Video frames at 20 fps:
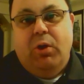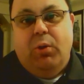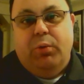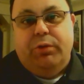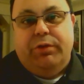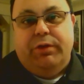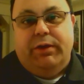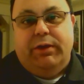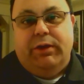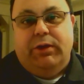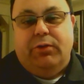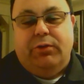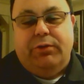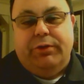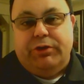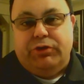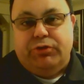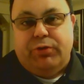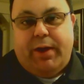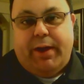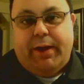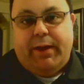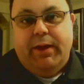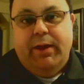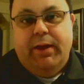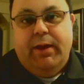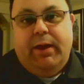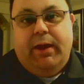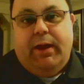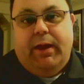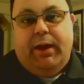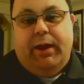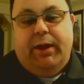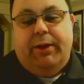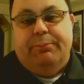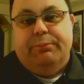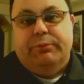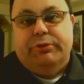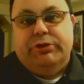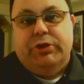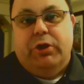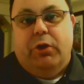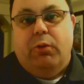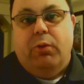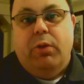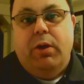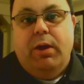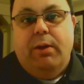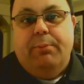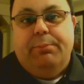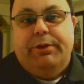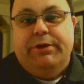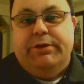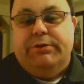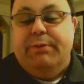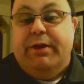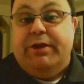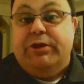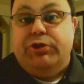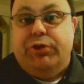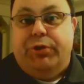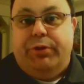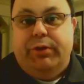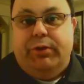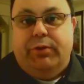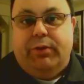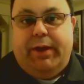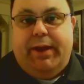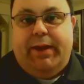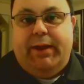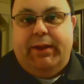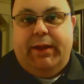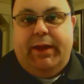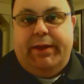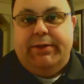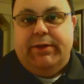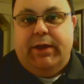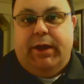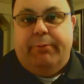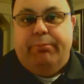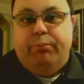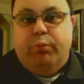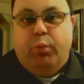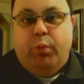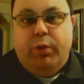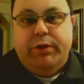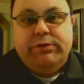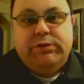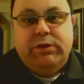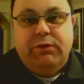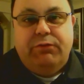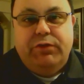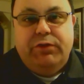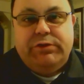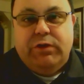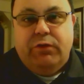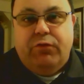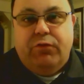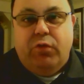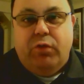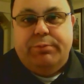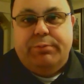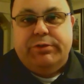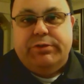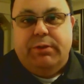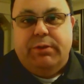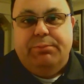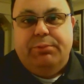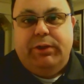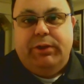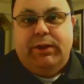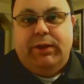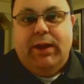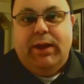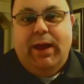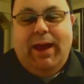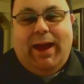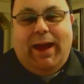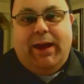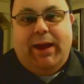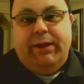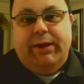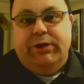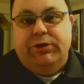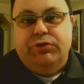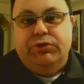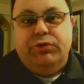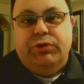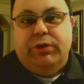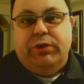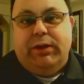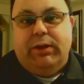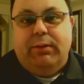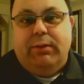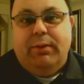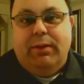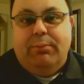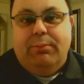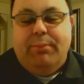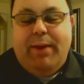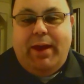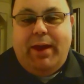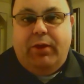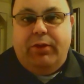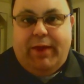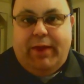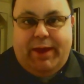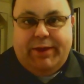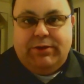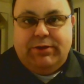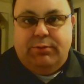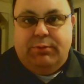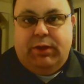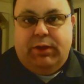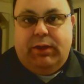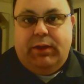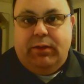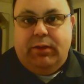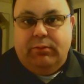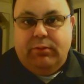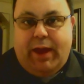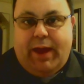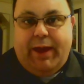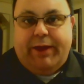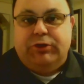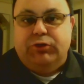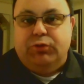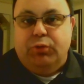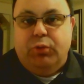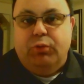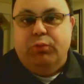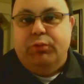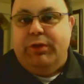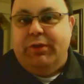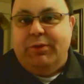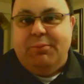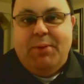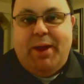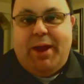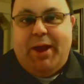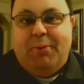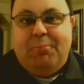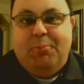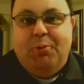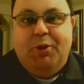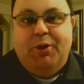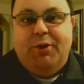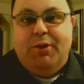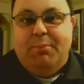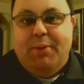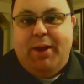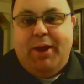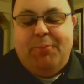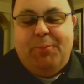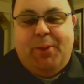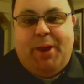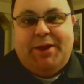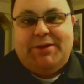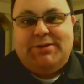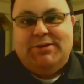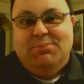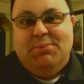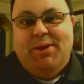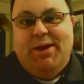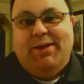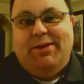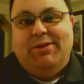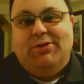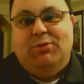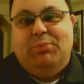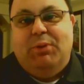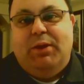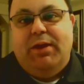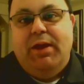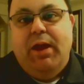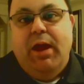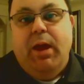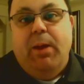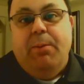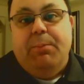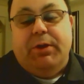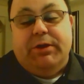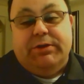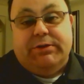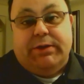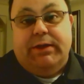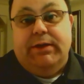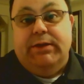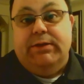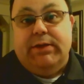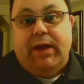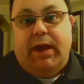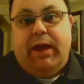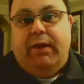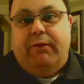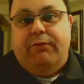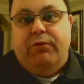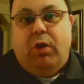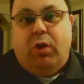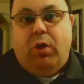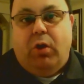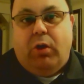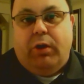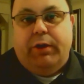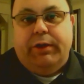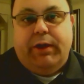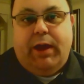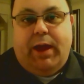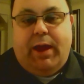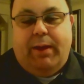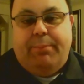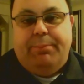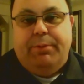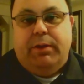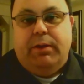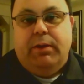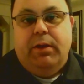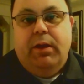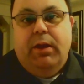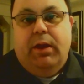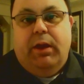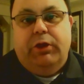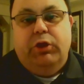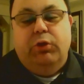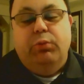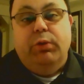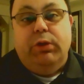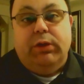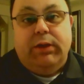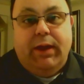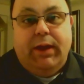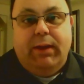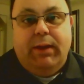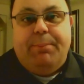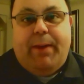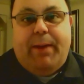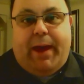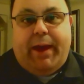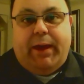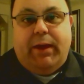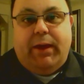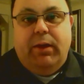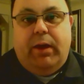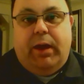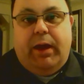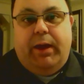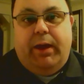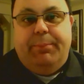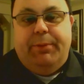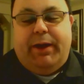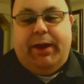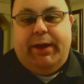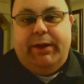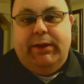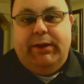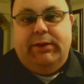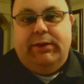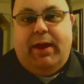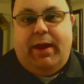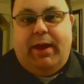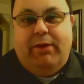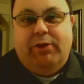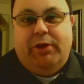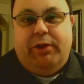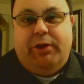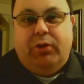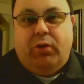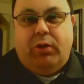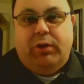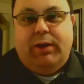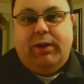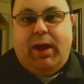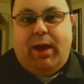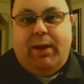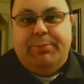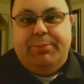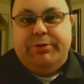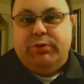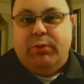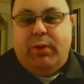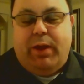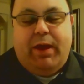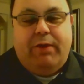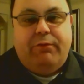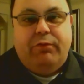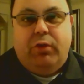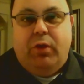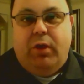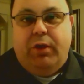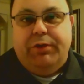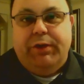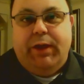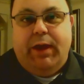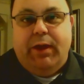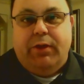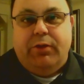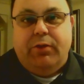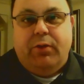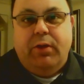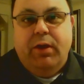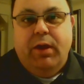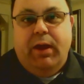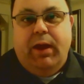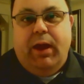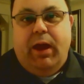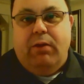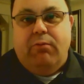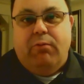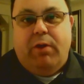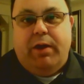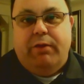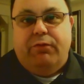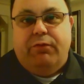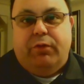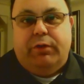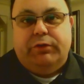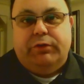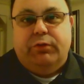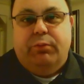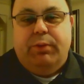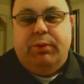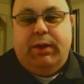within a year of the Trek. So please make sure that you're getting that done. Once the physical form is complete, I need you to mail that to me. Actual real mail. Put it in the mailbox and mail it to me, because I need to have the hard copy. You will get it back, but I need to have that hard copy so I have it all together and ready for us when we